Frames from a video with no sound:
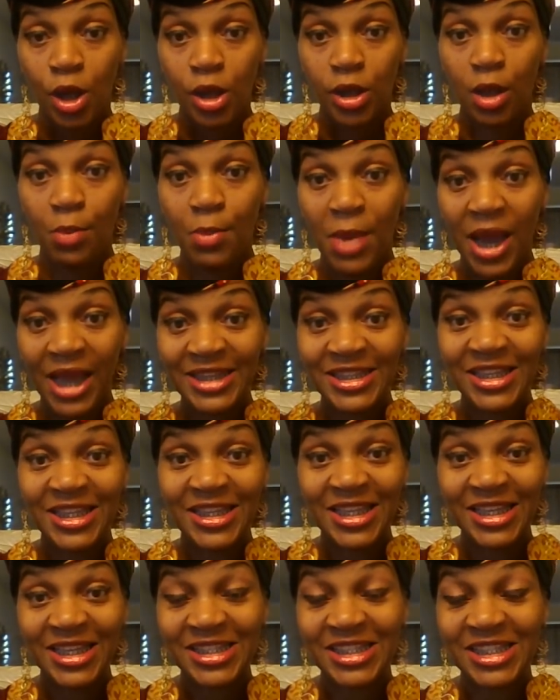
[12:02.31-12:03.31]
You might see
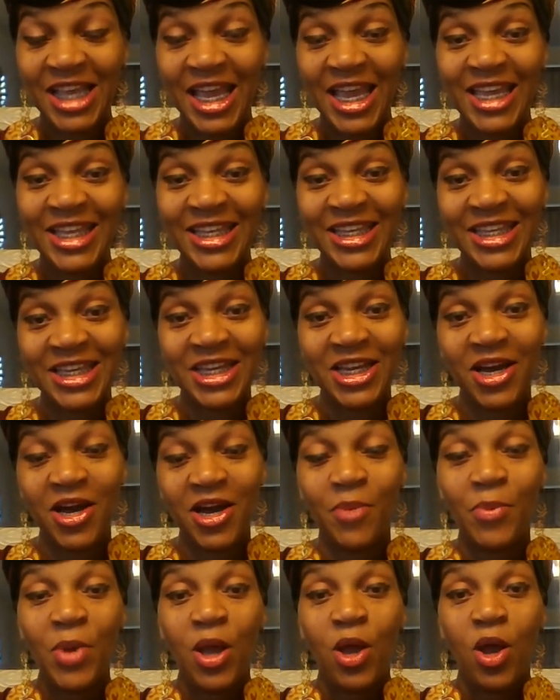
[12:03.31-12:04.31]
this same get
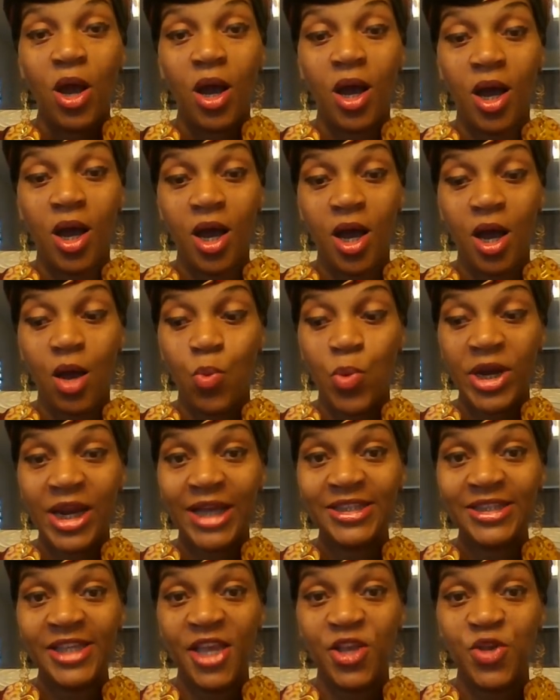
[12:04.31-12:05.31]
up when
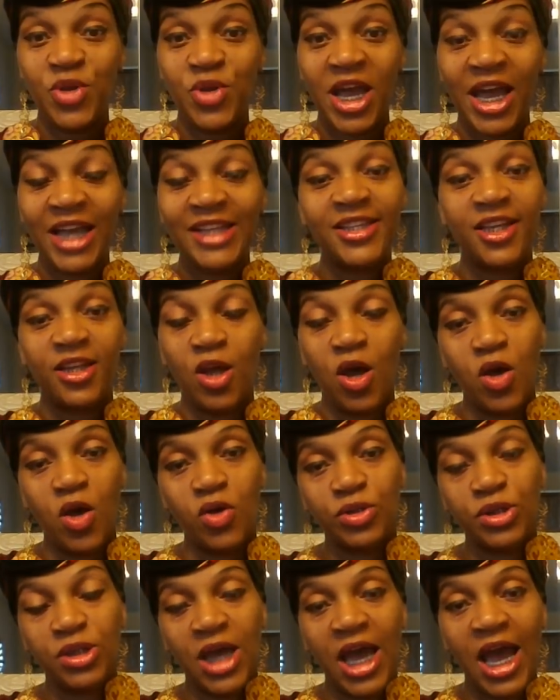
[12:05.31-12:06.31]
I take you guys
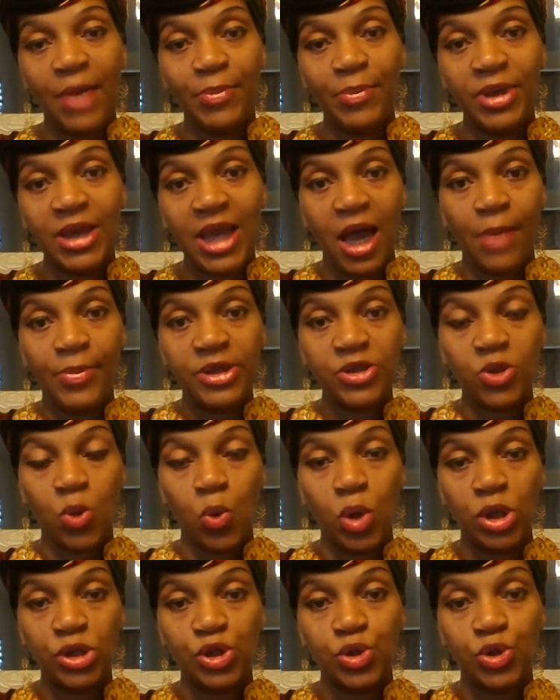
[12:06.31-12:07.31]
along to Hobby Lobby's
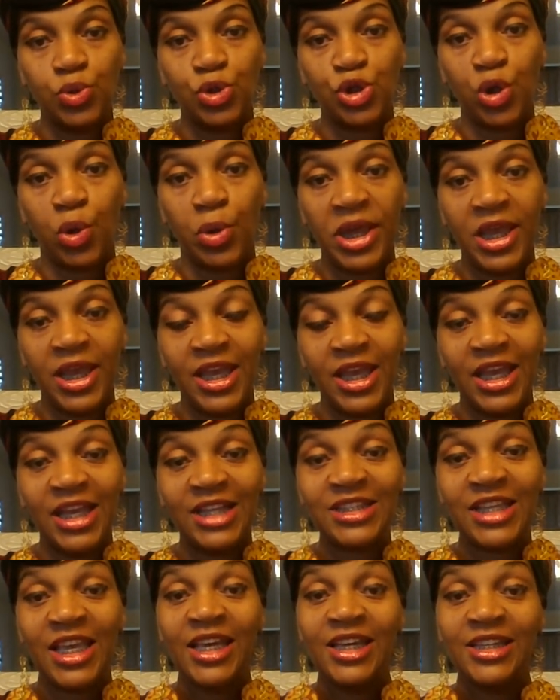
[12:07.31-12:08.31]
or to
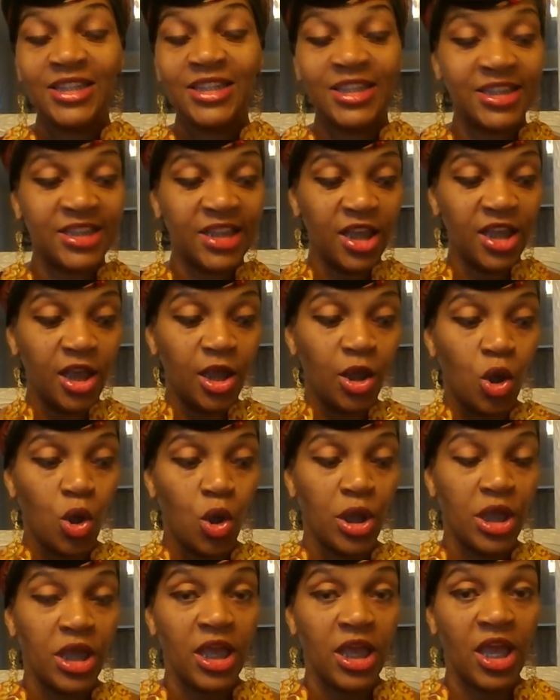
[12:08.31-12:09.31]
Joann's to see
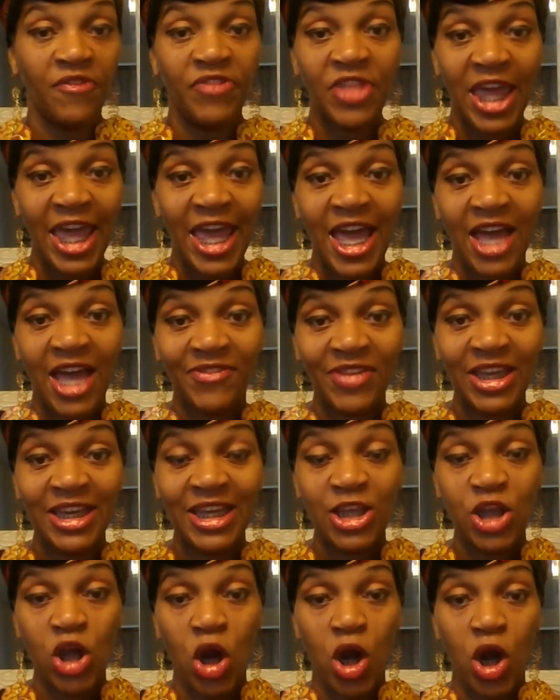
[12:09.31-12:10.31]
if they have
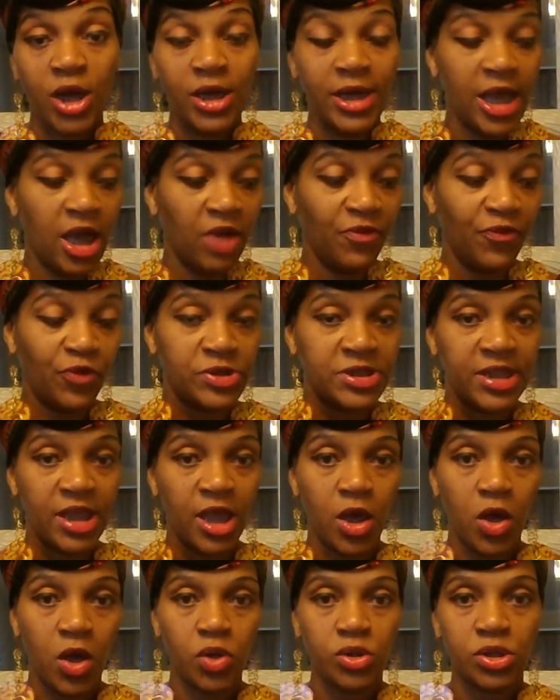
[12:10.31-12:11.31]
any yarn left for
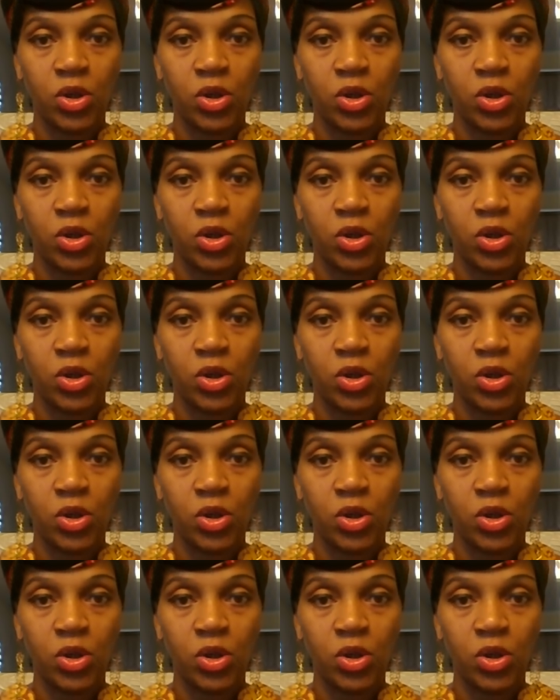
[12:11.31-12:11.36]
sale,